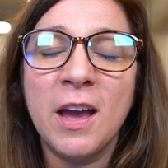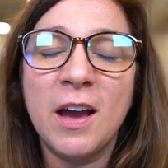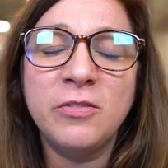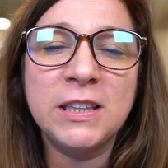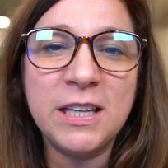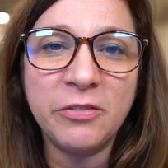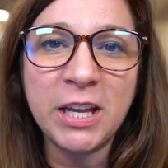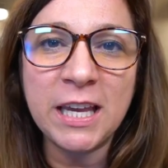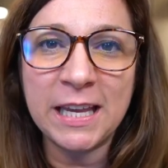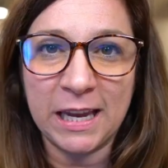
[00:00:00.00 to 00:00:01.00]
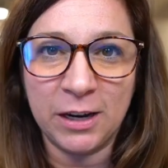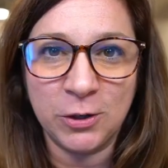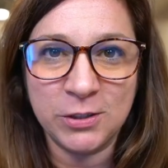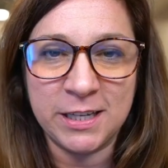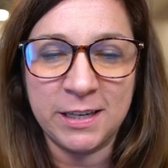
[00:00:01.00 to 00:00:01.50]
of living in
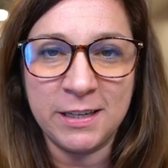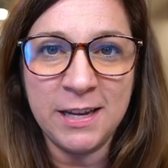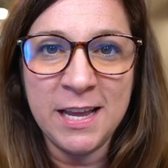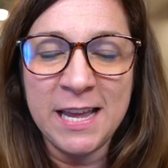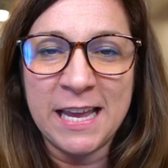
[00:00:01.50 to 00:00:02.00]
Carrollton